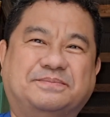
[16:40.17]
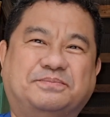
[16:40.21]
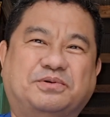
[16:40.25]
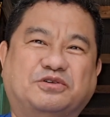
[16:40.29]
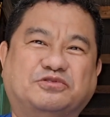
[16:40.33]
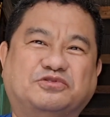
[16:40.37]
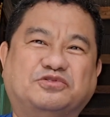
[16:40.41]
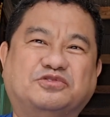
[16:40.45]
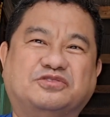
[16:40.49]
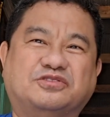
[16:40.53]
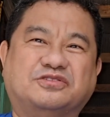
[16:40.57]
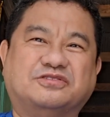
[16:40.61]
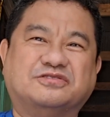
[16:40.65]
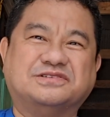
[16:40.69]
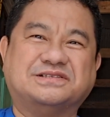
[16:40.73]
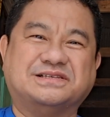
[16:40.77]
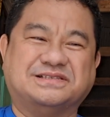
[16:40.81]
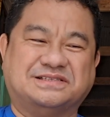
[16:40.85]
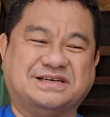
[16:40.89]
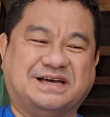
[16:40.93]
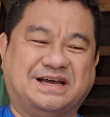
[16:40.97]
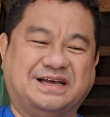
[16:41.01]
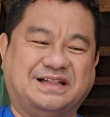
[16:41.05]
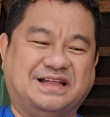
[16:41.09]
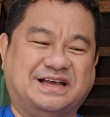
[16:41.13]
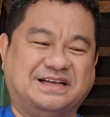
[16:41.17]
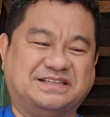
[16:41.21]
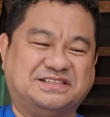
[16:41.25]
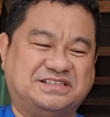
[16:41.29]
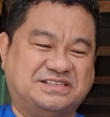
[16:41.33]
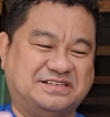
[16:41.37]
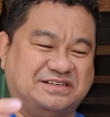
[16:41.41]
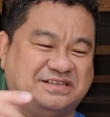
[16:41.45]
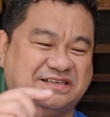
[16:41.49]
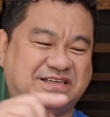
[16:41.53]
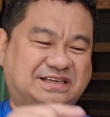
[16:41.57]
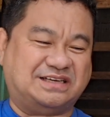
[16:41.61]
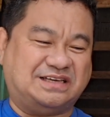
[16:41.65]
boat noodles in Thailand
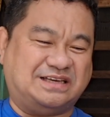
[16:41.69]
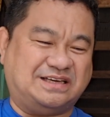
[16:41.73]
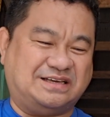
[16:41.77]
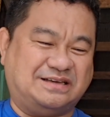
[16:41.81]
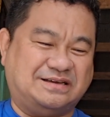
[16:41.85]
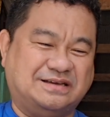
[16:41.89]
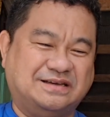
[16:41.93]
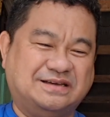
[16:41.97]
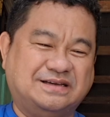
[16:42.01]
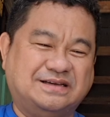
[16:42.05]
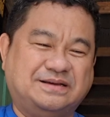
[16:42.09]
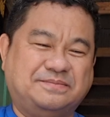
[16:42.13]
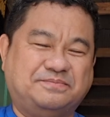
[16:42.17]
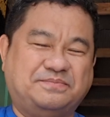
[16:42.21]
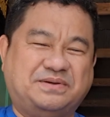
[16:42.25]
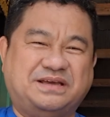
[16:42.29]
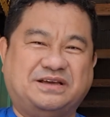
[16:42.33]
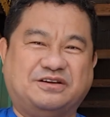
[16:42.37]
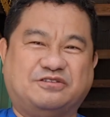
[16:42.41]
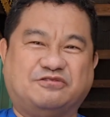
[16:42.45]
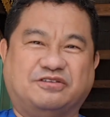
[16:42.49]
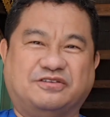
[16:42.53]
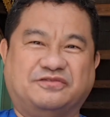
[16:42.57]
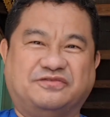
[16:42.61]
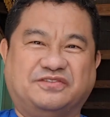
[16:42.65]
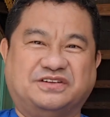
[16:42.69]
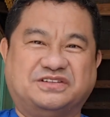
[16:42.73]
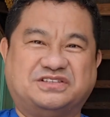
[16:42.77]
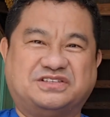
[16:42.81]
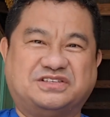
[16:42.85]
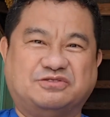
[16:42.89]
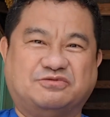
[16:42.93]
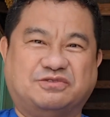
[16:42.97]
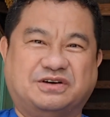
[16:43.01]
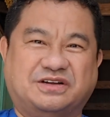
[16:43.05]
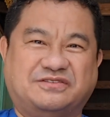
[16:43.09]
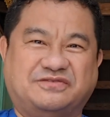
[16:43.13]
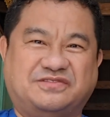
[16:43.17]
to be equivalent
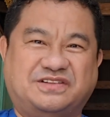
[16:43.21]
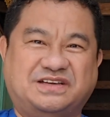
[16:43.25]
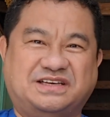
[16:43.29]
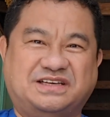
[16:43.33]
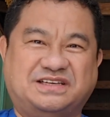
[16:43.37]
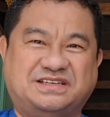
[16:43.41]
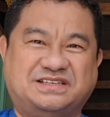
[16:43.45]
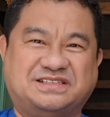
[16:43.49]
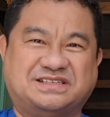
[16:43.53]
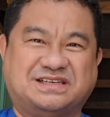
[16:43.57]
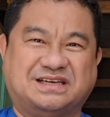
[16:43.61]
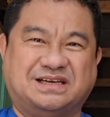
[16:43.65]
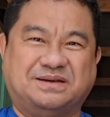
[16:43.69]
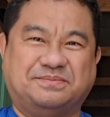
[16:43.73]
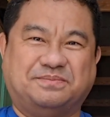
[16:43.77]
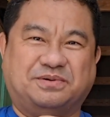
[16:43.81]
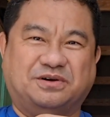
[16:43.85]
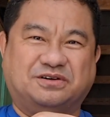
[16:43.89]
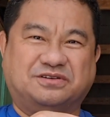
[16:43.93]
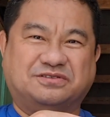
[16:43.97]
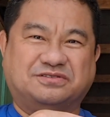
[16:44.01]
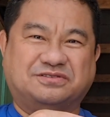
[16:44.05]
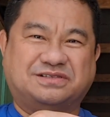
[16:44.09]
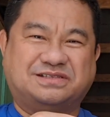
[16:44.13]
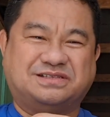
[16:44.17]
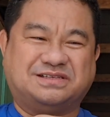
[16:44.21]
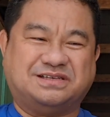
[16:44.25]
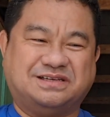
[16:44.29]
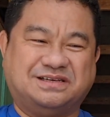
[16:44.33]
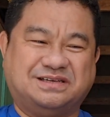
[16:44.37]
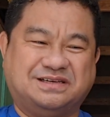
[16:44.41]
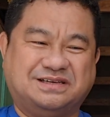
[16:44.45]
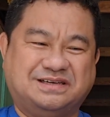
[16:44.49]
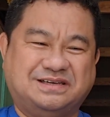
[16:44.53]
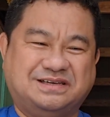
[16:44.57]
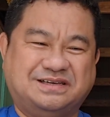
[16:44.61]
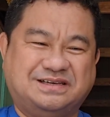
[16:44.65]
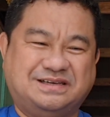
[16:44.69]
to one of these bowls
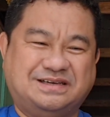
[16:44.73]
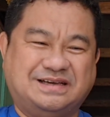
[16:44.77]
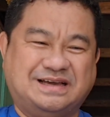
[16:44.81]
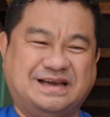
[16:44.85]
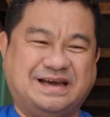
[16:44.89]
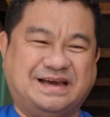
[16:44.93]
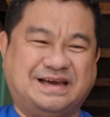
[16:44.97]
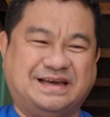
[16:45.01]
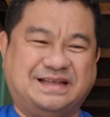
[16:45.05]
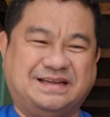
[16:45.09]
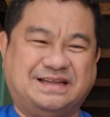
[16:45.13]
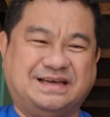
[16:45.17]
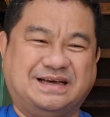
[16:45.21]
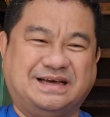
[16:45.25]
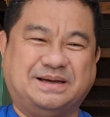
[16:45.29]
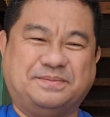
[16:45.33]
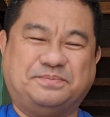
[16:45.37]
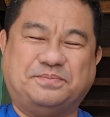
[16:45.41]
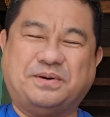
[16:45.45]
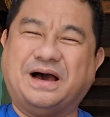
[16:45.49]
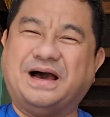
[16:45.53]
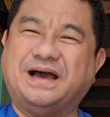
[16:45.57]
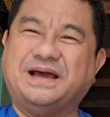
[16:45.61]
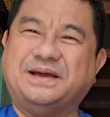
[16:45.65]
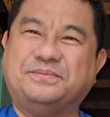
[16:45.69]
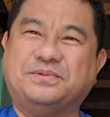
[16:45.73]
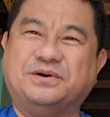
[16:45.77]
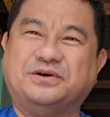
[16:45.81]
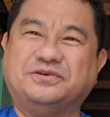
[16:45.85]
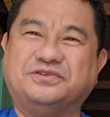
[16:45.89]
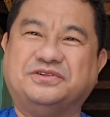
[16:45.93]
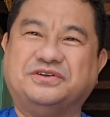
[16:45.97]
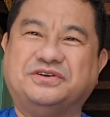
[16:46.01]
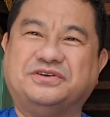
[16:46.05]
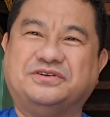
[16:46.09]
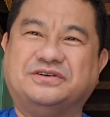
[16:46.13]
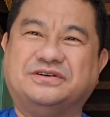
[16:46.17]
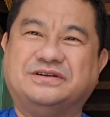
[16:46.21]
at Pye Boat
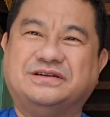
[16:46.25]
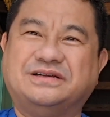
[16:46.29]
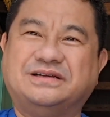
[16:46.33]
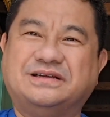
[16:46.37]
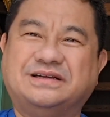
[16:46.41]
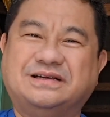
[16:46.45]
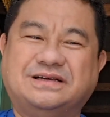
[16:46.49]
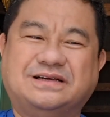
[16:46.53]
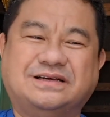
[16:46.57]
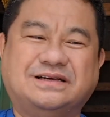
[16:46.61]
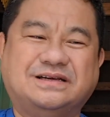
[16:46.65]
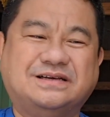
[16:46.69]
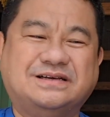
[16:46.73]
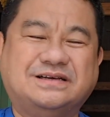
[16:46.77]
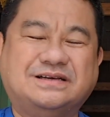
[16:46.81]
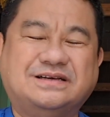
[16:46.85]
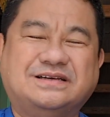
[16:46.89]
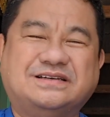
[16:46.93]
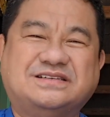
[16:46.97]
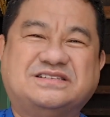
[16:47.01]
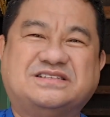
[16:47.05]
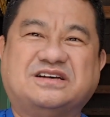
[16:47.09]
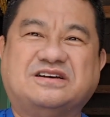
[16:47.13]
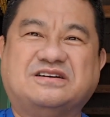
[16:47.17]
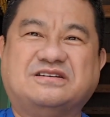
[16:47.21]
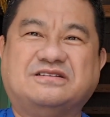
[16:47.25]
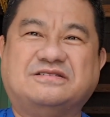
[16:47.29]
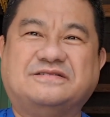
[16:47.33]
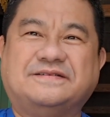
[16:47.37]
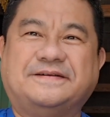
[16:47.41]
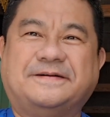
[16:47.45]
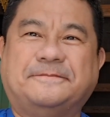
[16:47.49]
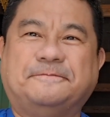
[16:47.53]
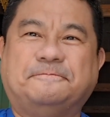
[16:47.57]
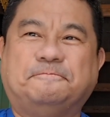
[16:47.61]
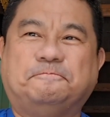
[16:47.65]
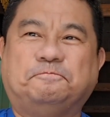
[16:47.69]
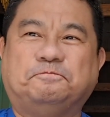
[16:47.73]
Noodle.
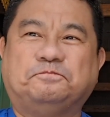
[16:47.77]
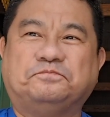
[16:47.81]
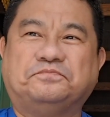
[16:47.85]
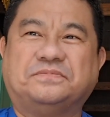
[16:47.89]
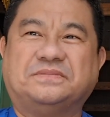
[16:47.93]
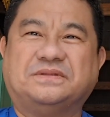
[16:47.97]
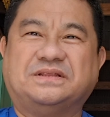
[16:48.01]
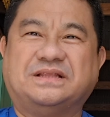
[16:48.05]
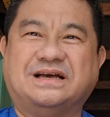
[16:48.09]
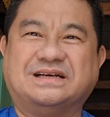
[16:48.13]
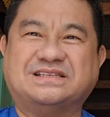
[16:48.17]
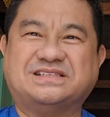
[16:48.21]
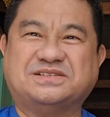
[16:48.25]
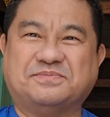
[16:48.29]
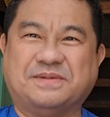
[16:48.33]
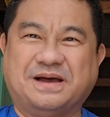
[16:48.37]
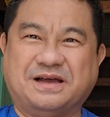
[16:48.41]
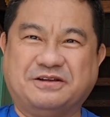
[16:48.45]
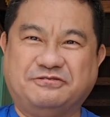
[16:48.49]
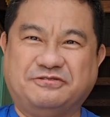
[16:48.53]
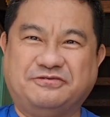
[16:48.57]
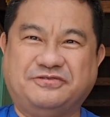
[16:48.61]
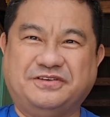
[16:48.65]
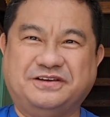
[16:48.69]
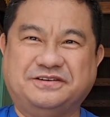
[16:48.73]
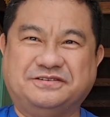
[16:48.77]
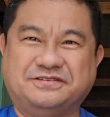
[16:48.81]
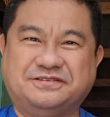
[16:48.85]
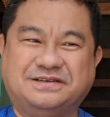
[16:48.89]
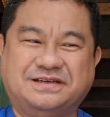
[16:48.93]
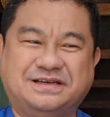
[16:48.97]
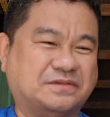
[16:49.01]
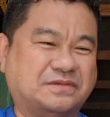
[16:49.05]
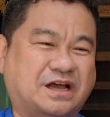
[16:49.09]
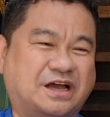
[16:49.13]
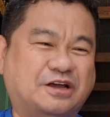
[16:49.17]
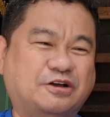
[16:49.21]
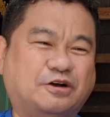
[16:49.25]
So that's my review.
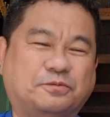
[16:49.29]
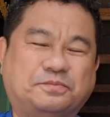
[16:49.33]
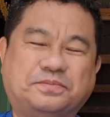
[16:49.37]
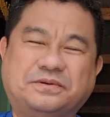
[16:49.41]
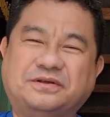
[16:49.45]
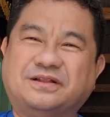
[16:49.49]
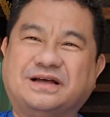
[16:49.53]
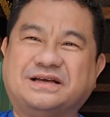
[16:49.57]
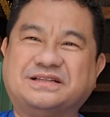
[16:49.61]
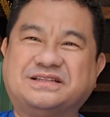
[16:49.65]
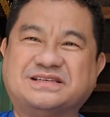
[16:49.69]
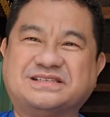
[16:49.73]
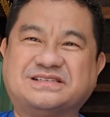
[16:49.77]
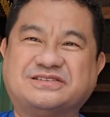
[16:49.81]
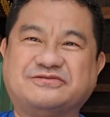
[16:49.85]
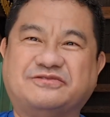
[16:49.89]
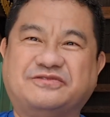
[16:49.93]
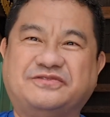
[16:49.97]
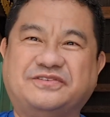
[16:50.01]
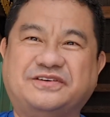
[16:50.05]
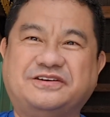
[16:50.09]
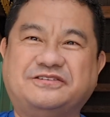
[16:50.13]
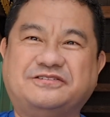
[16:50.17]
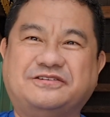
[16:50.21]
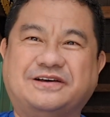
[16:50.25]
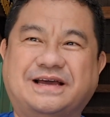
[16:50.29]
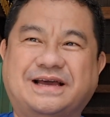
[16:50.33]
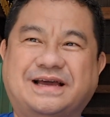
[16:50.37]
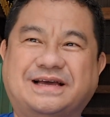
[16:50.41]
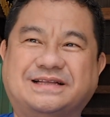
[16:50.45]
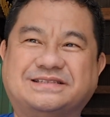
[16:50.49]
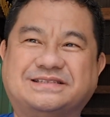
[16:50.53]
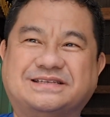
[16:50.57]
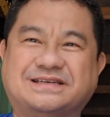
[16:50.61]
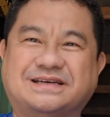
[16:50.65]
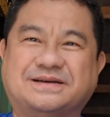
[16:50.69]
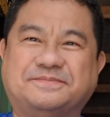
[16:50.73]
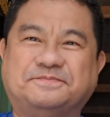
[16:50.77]
I hope you like this review,
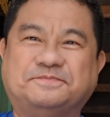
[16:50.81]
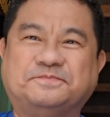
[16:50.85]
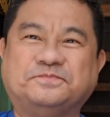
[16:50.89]
and